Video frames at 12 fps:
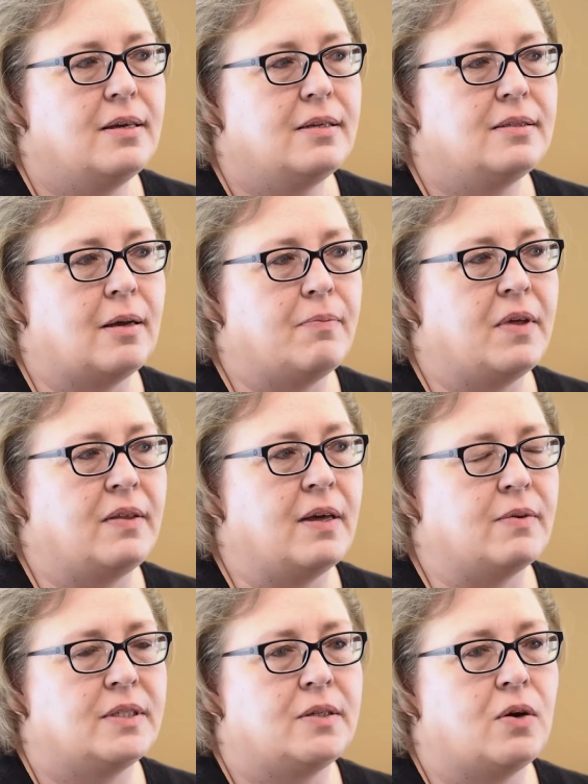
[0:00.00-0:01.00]
something
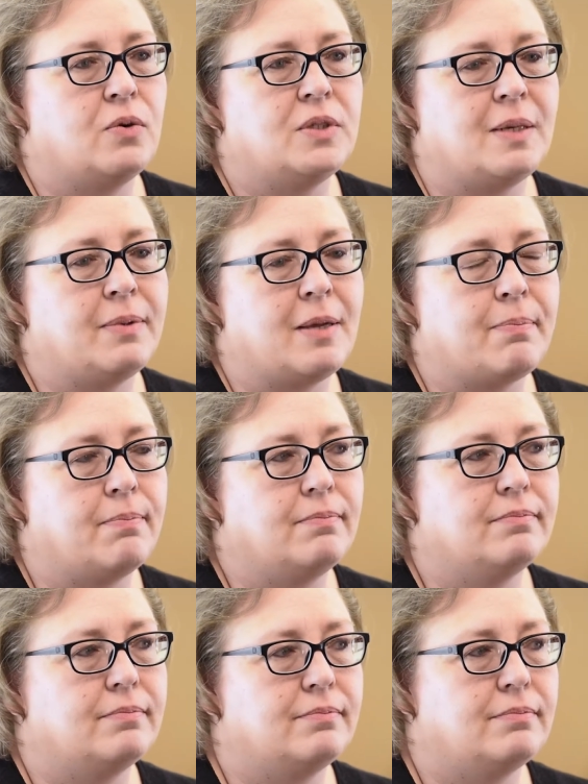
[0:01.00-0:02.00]
that was so deeply
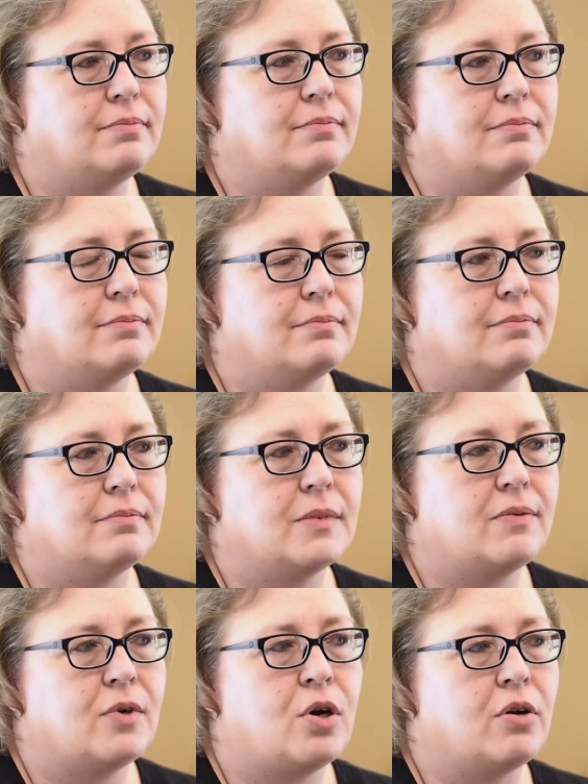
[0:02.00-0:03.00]

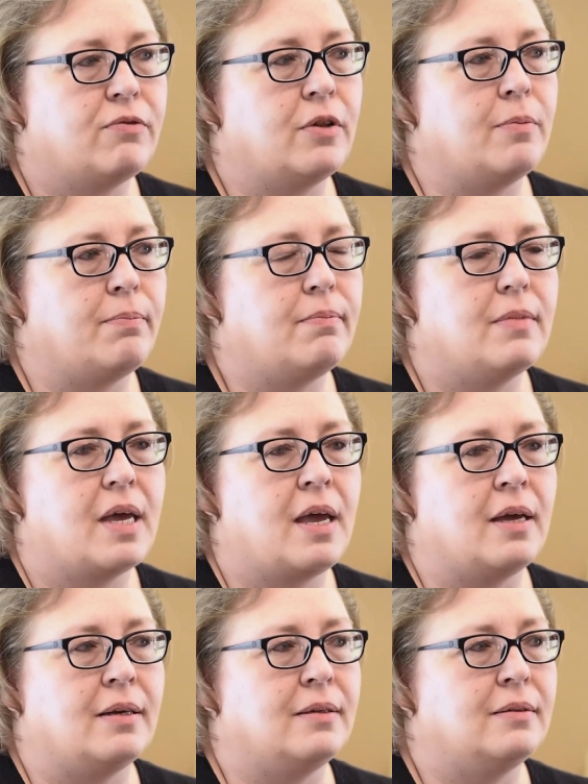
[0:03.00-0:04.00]
hurtful
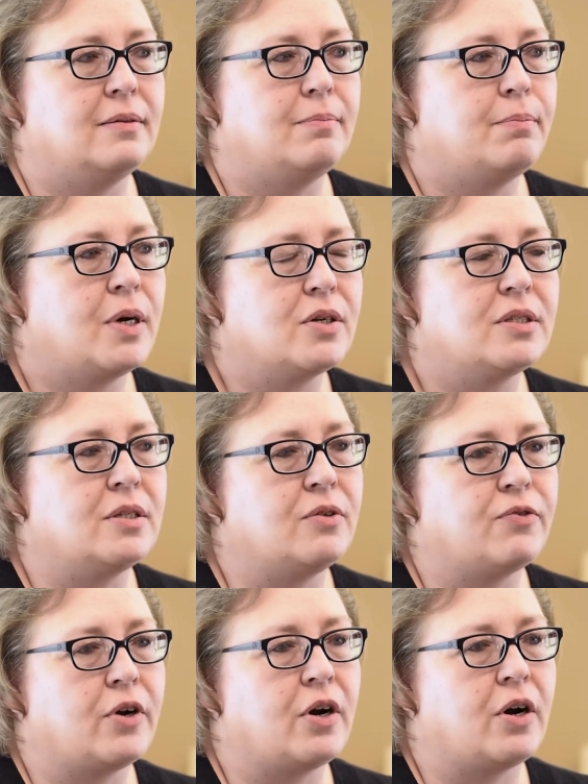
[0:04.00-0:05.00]
and personal
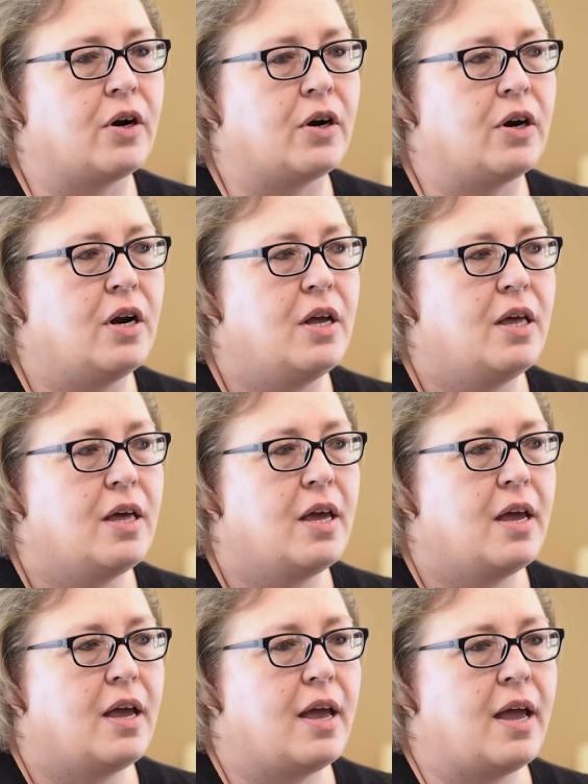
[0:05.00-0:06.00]
for her
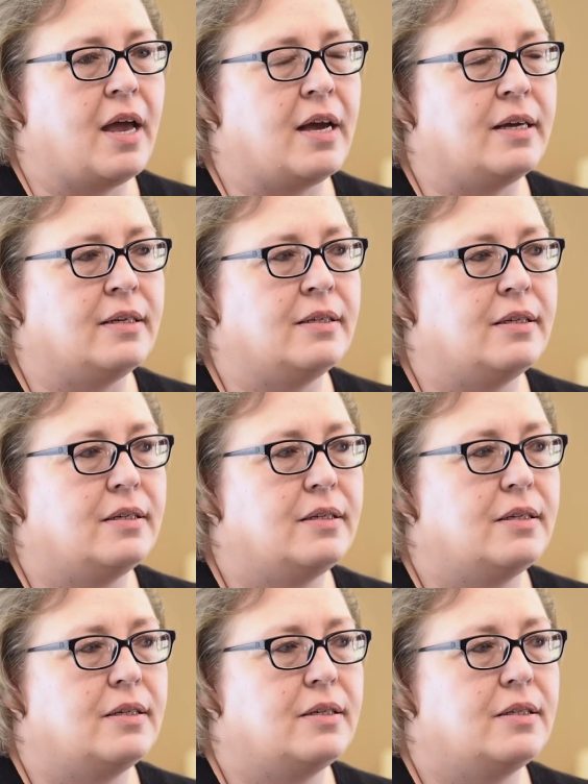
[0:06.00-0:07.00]
and
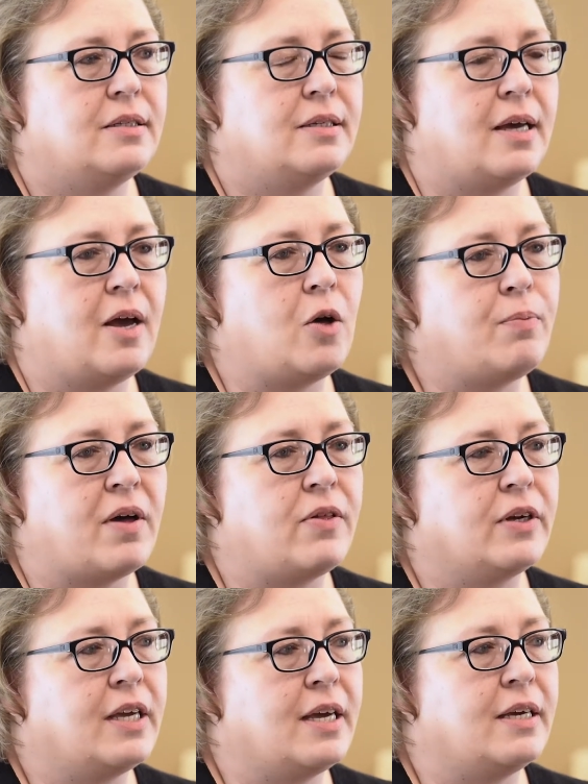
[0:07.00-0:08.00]
to help
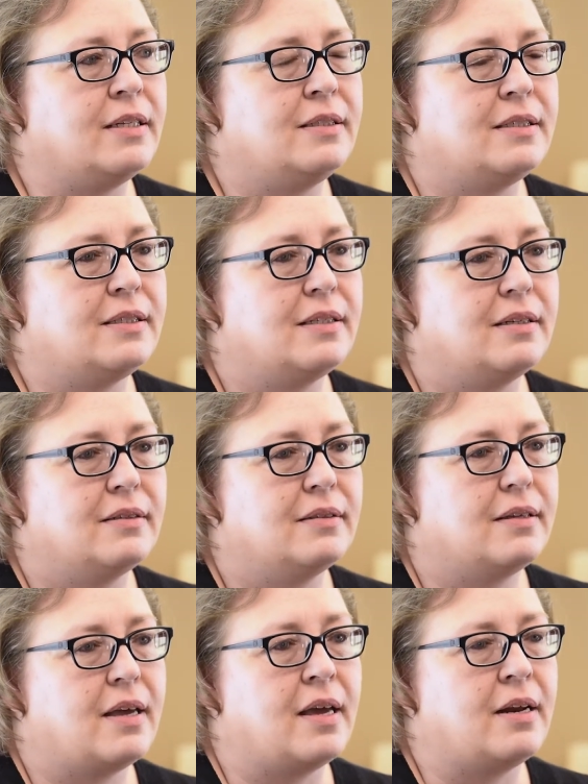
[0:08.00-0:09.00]
other kids
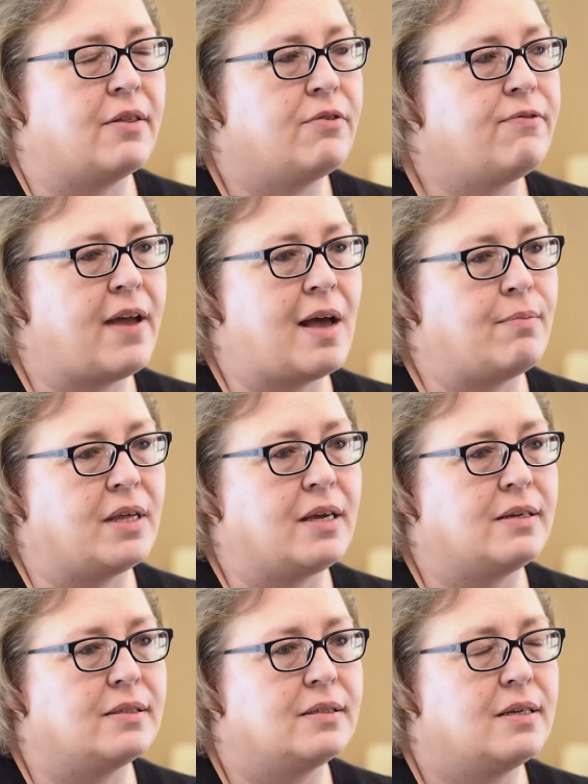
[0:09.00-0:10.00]
and other
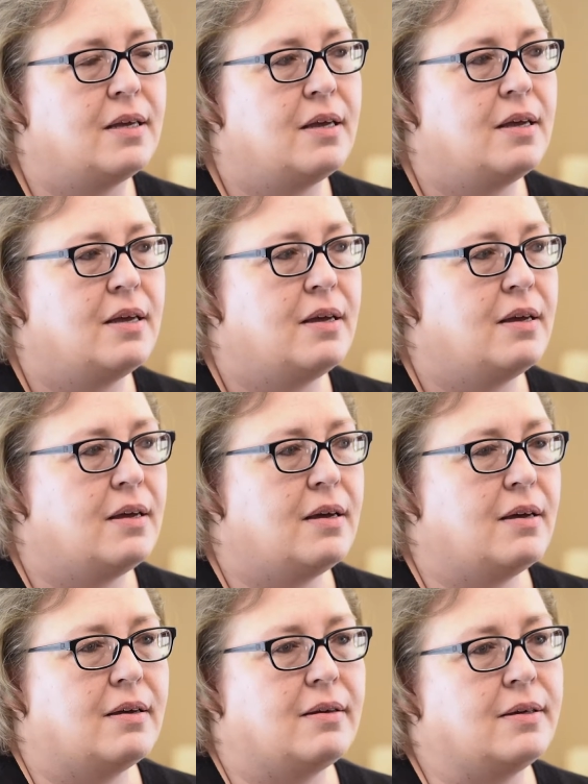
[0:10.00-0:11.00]
families
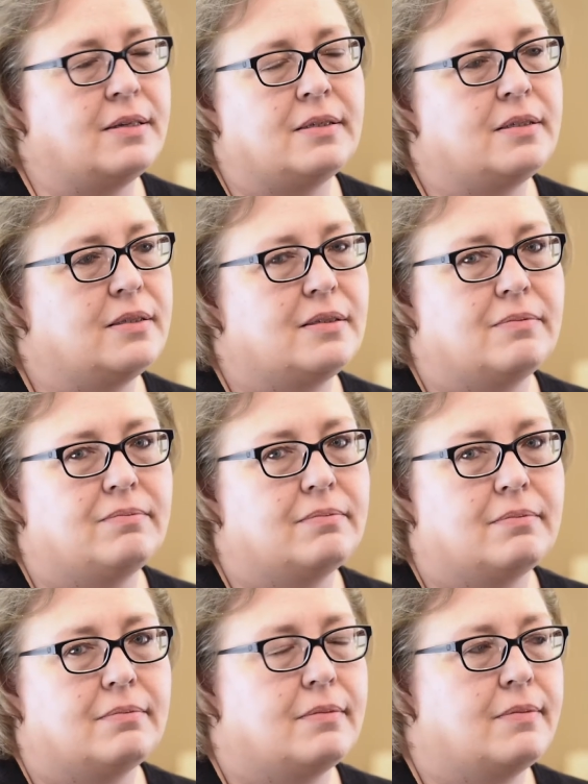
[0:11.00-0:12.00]
is
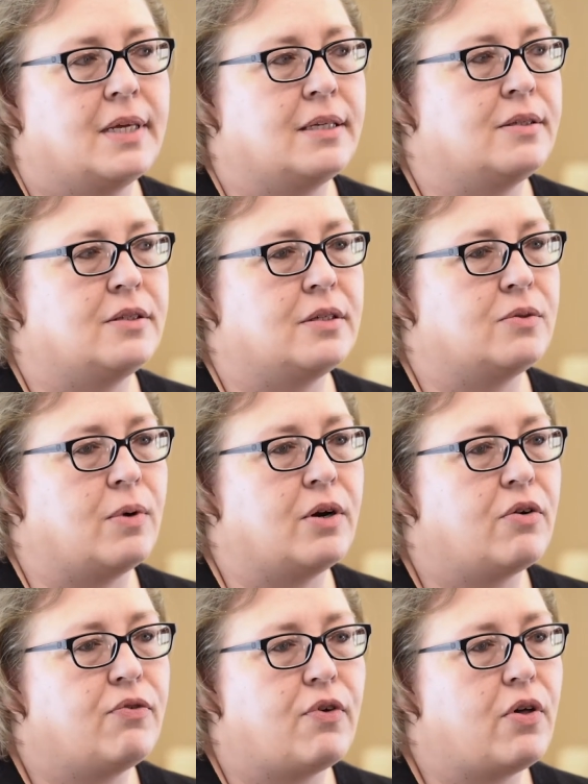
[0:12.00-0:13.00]
just
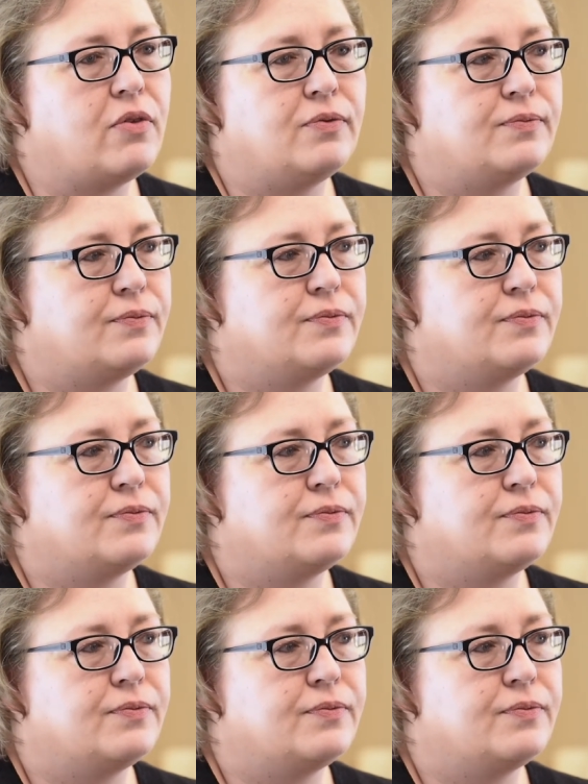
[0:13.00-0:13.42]
wonderful.